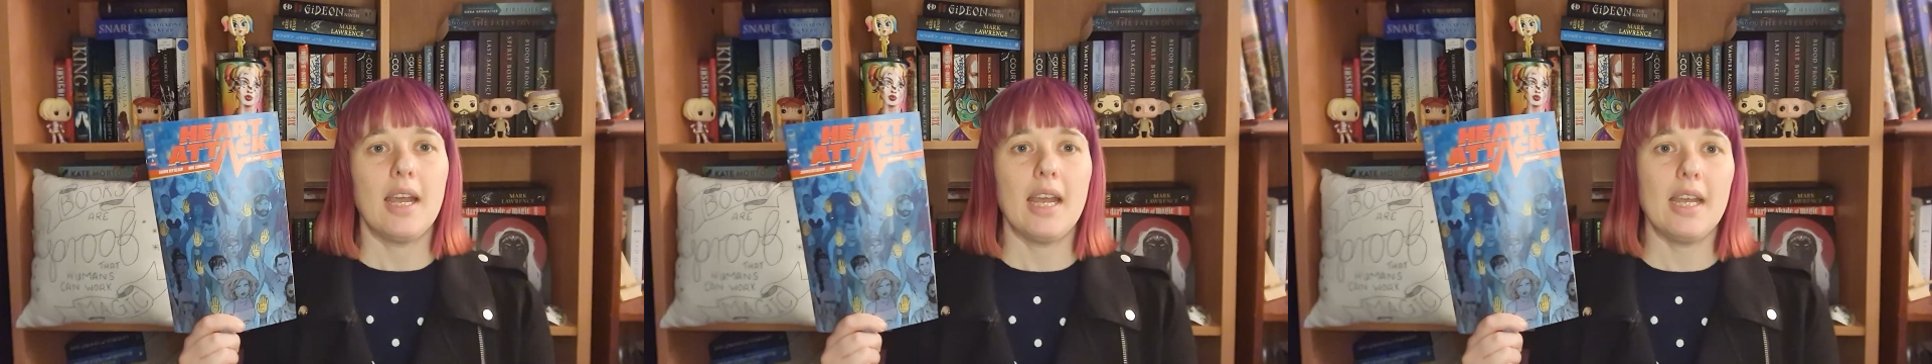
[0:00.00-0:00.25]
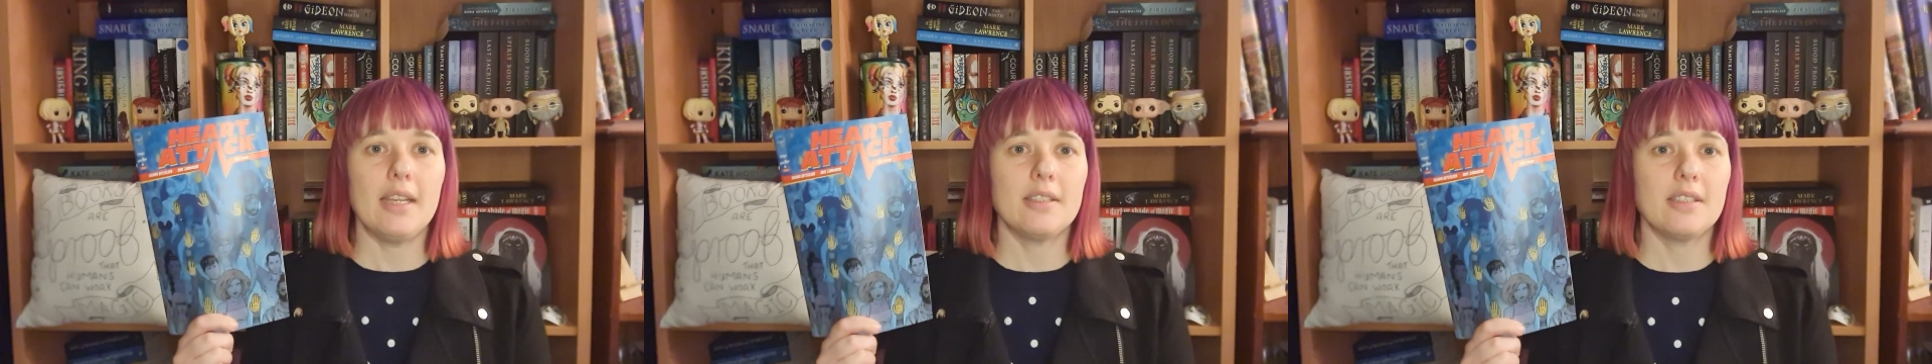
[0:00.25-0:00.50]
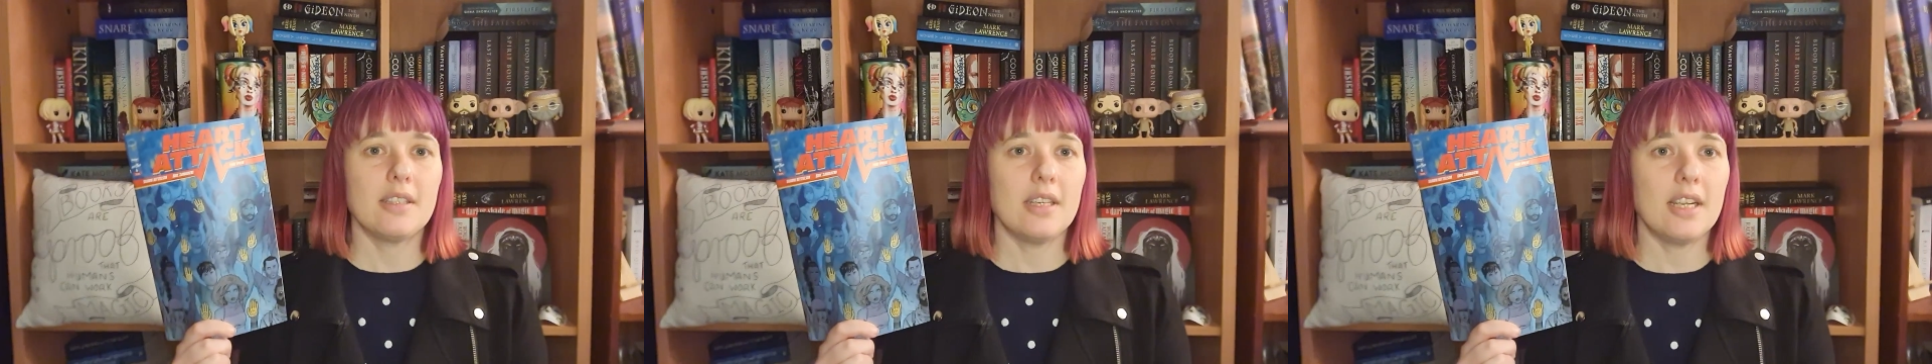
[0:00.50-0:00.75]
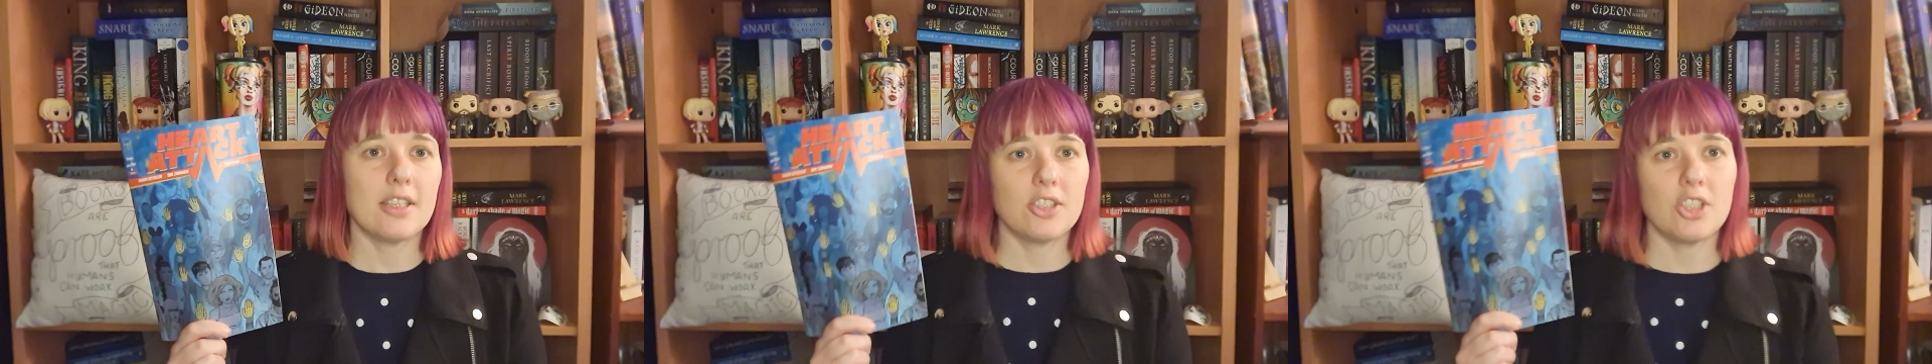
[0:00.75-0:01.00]
and the
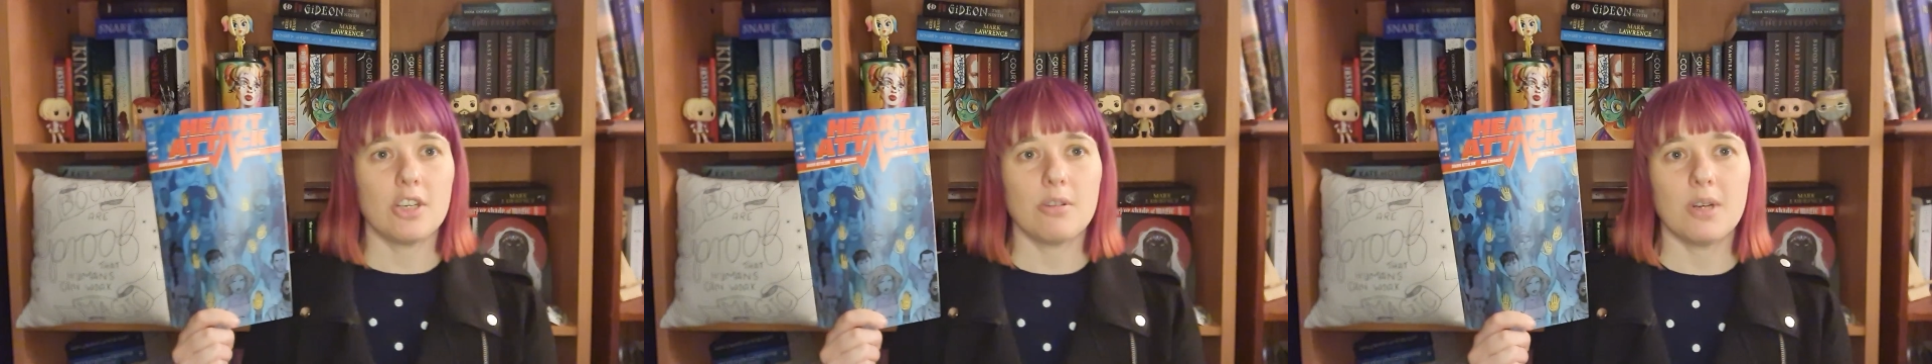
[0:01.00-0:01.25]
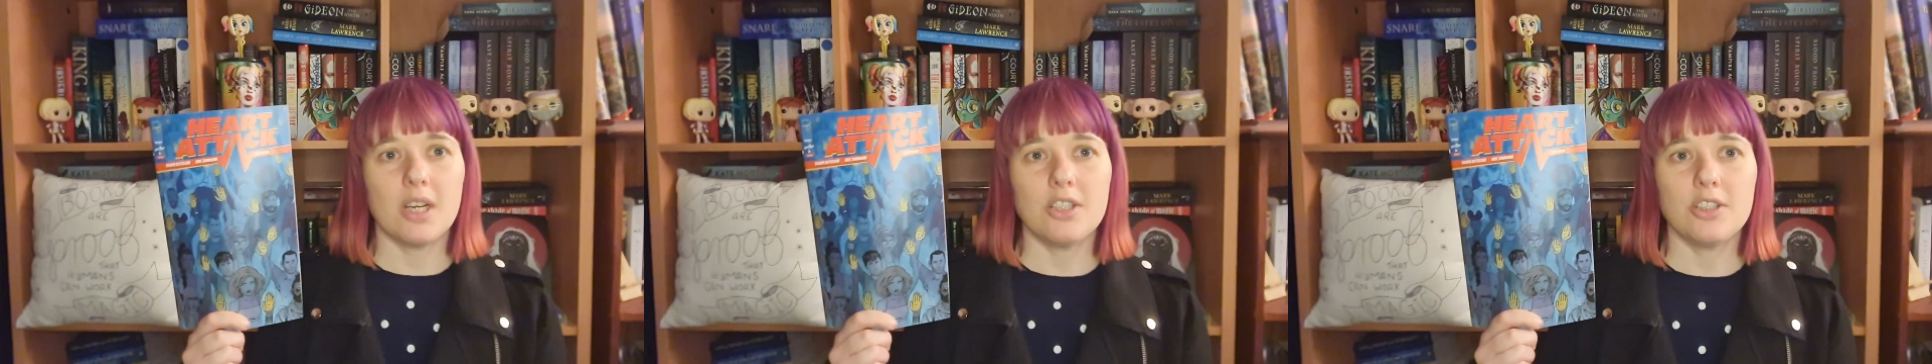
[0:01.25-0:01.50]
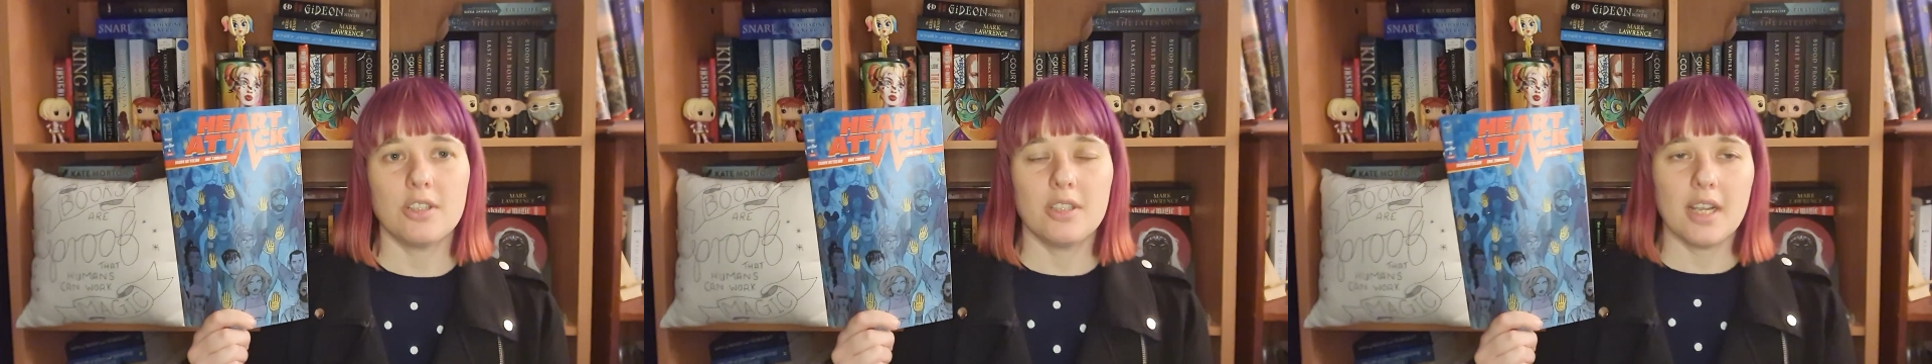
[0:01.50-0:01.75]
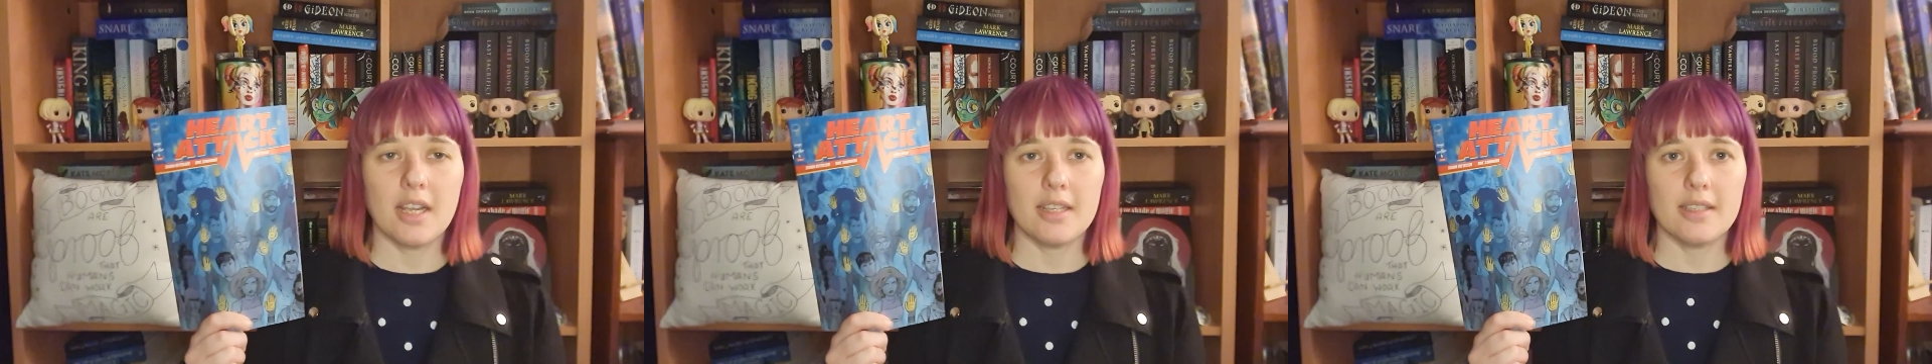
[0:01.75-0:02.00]
next generation
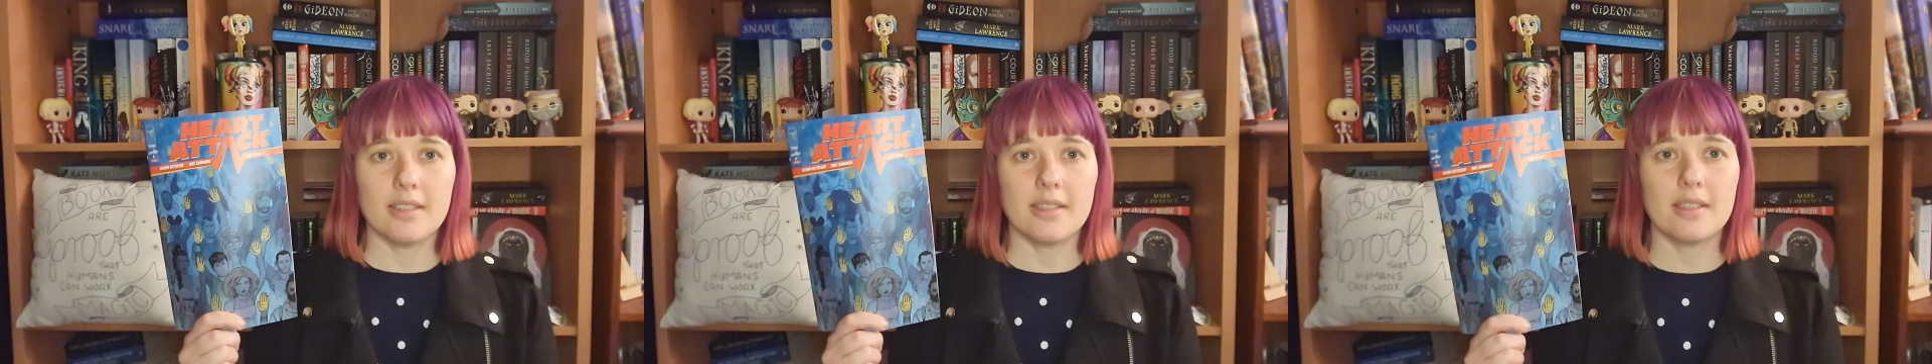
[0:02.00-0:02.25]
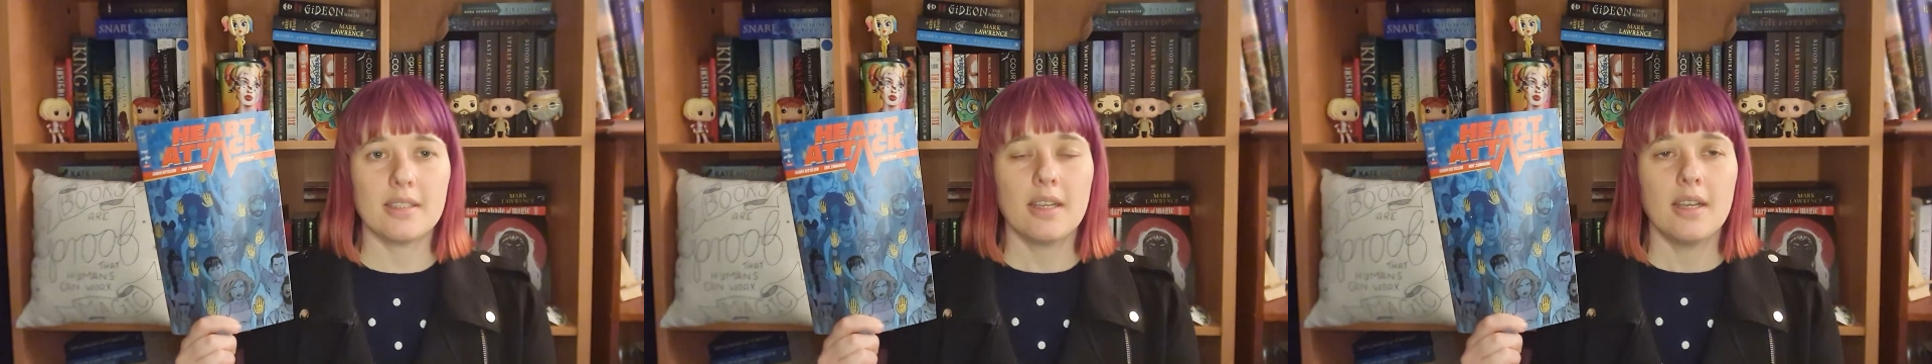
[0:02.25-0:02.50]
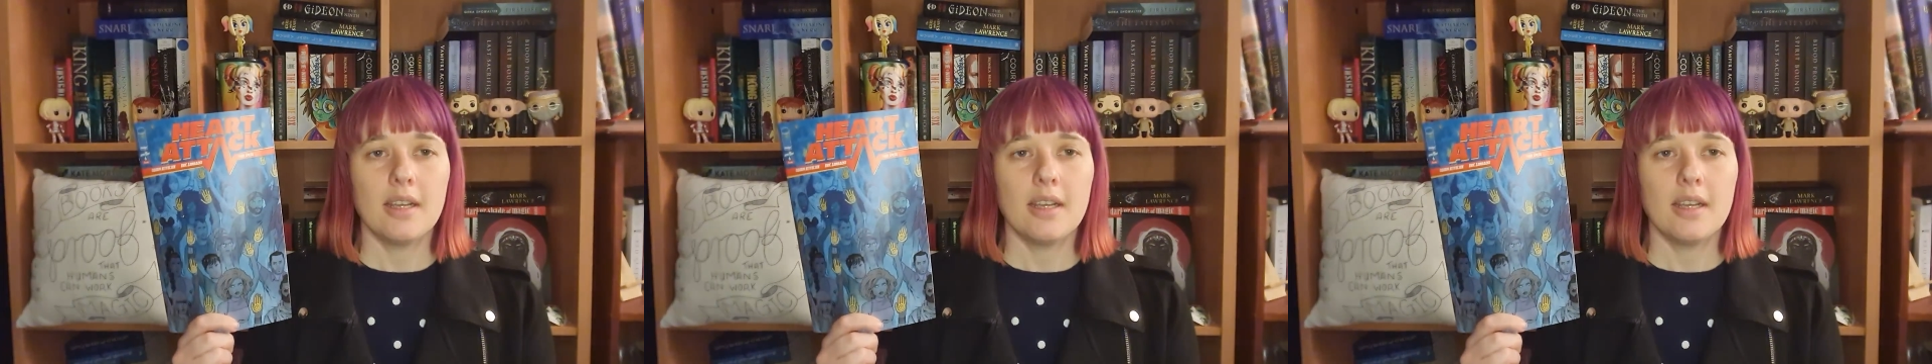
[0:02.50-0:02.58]
has